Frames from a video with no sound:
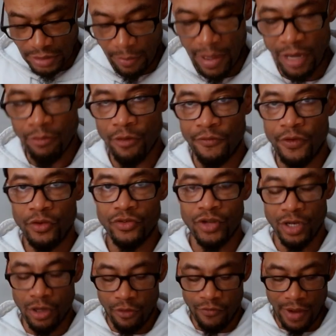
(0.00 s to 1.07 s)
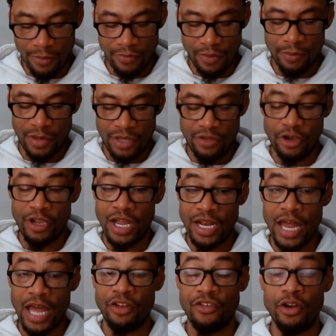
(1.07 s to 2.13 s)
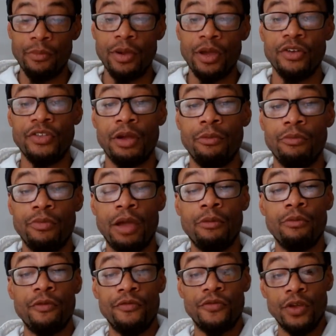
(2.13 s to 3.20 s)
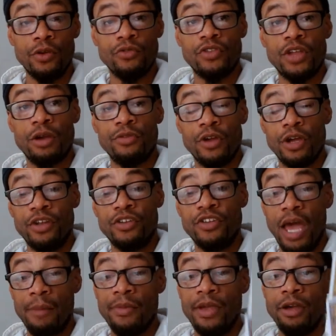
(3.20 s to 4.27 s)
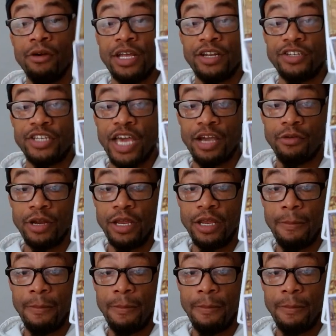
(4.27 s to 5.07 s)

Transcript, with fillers: somebody refused a low vibe, they're getting out of jail because they they refuse. They they I'm hearing integrity.